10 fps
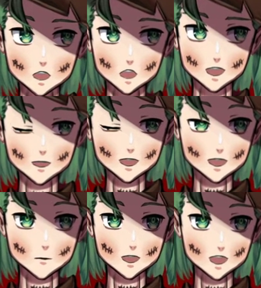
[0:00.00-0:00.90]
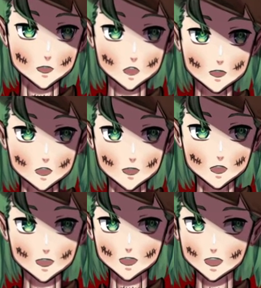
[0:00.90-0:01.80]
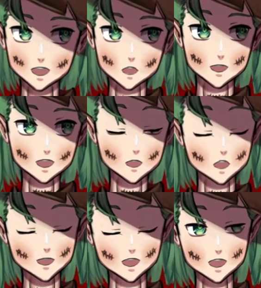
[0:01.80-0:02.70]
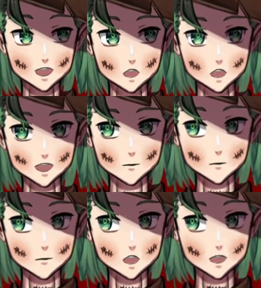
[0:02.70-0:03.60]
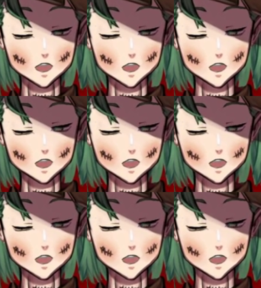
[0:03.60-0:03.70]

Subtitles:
If you didn't have any issues setting it up, then guess what? I guess you had an easy time.